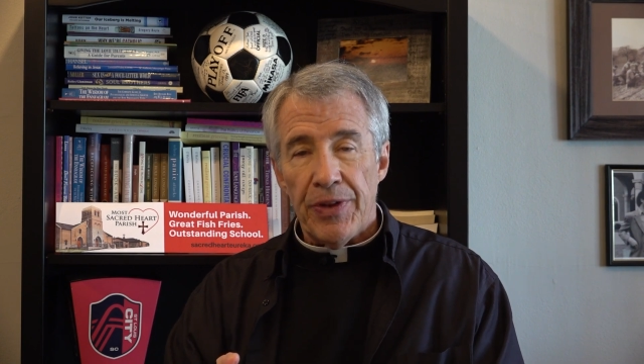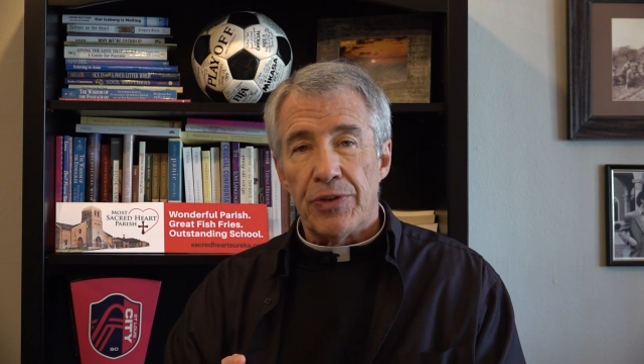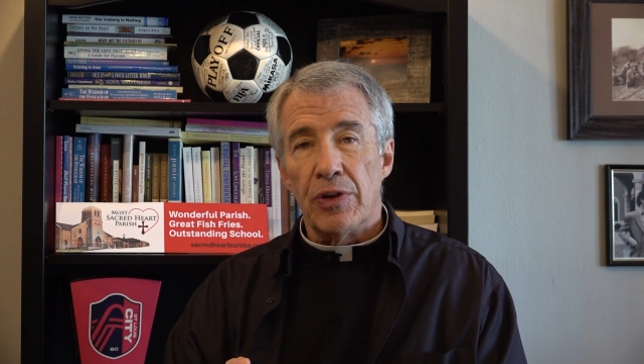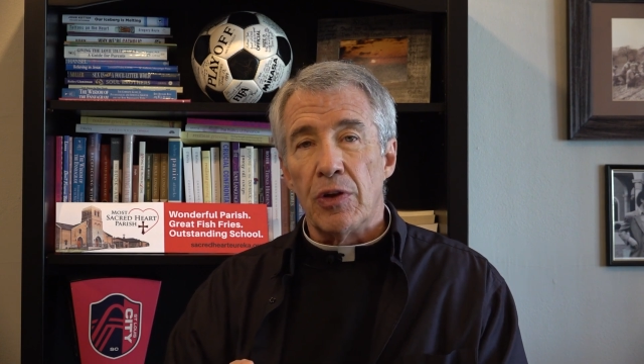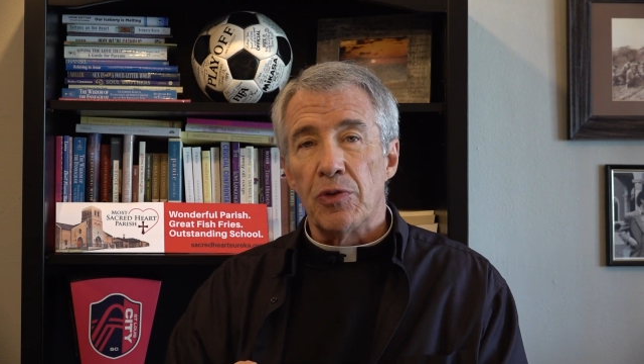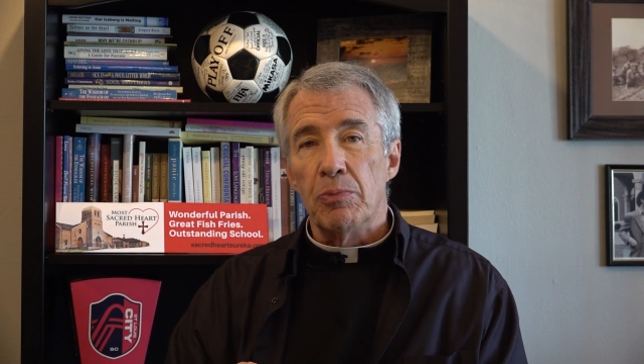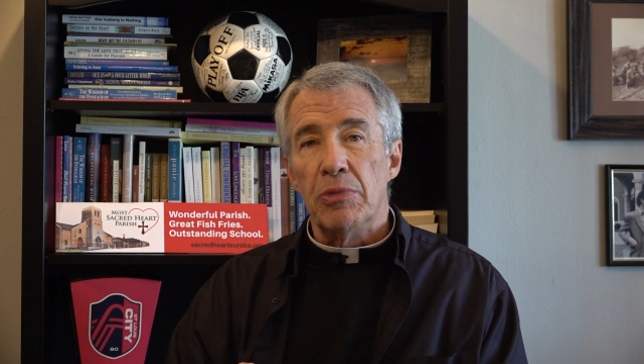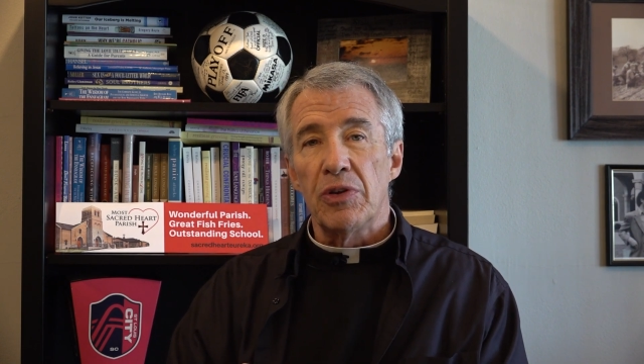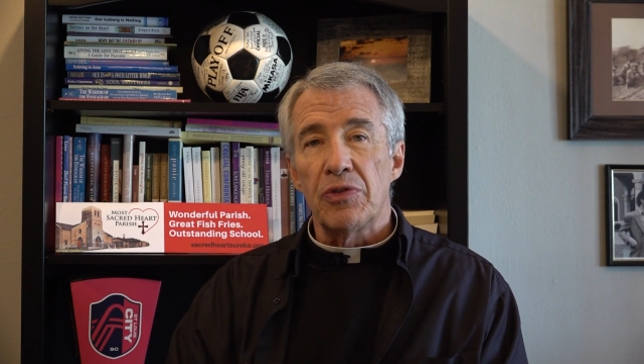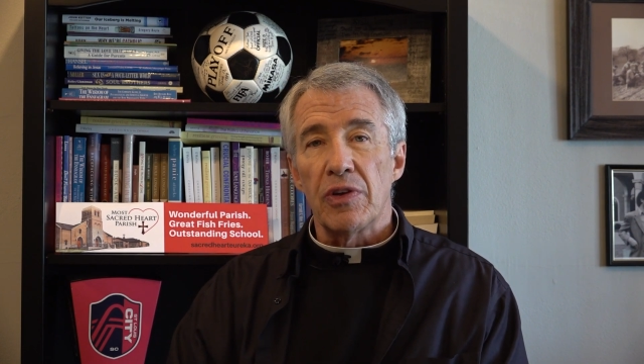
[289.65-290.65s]
to
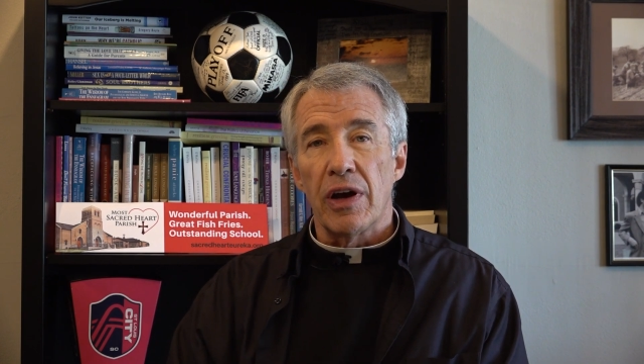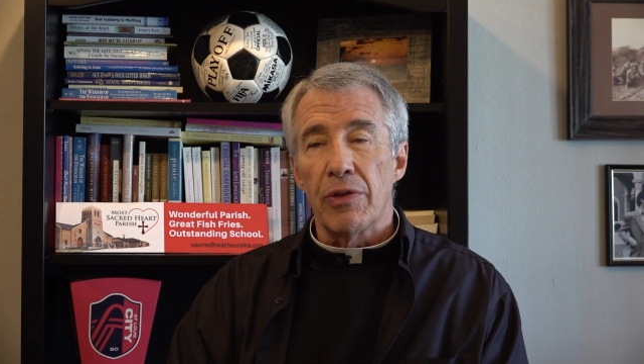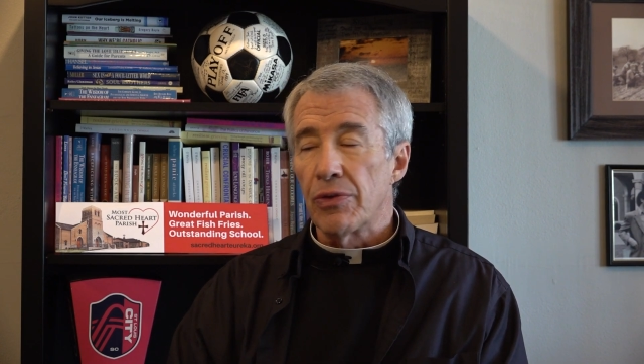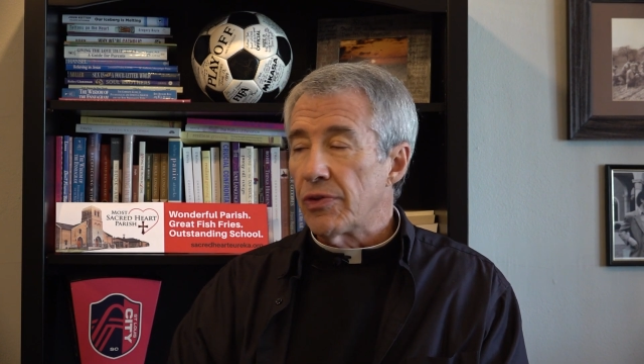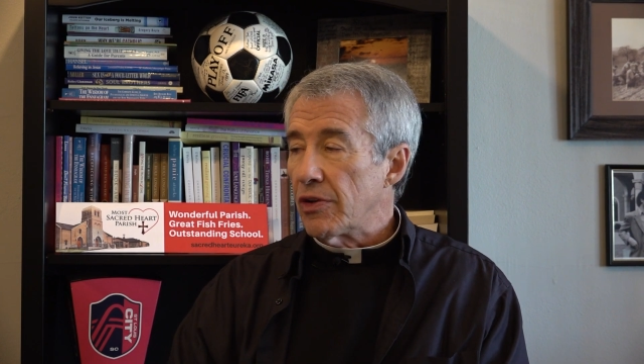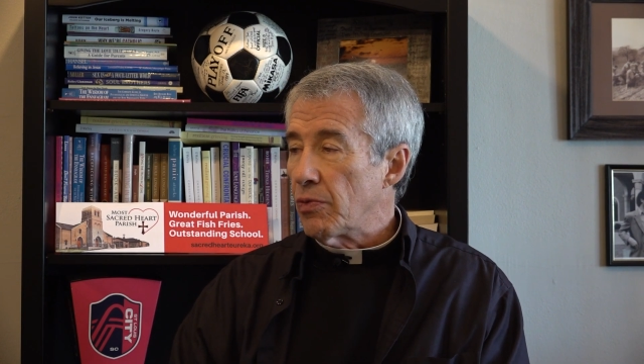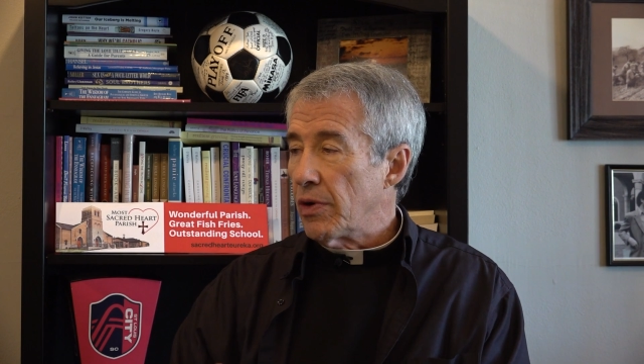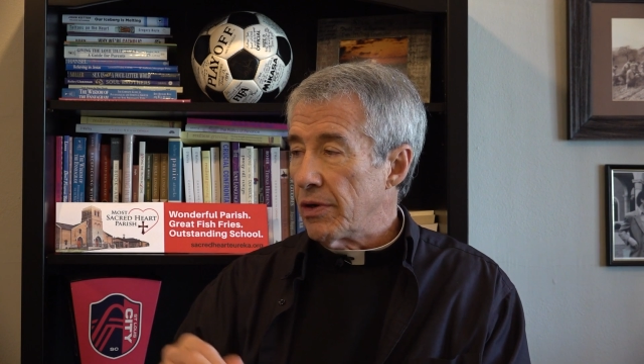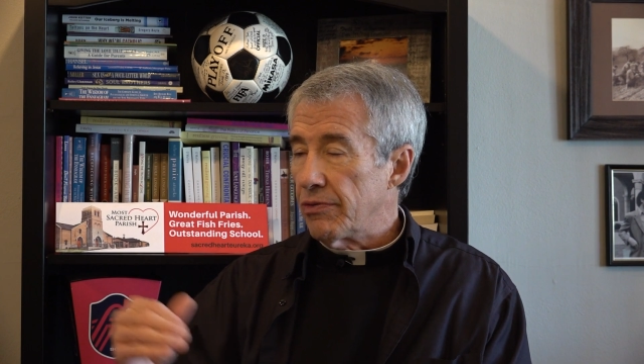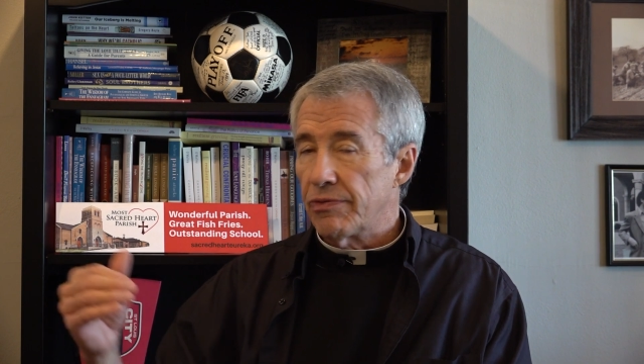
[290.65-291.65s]
dismiss others as
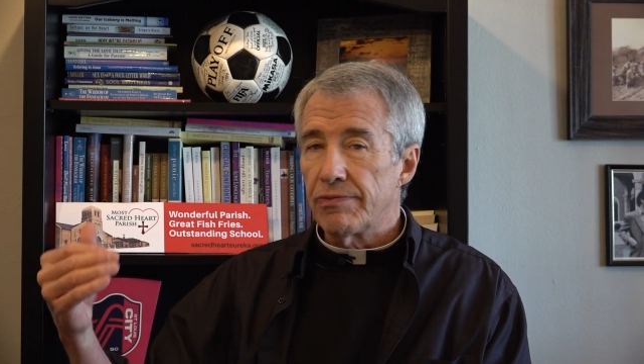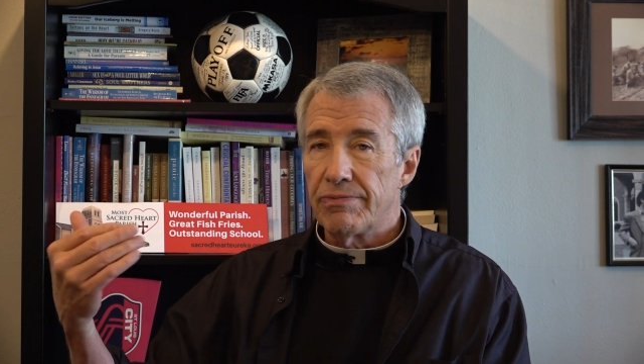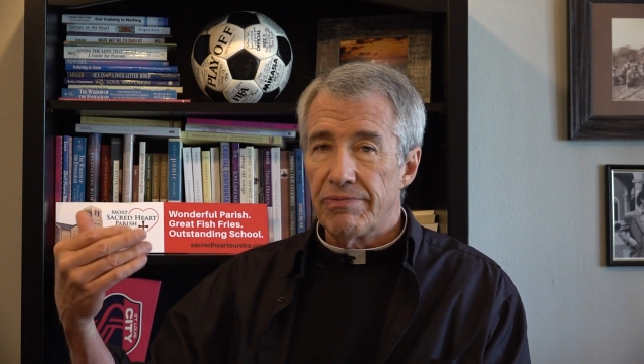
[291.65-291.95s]
one of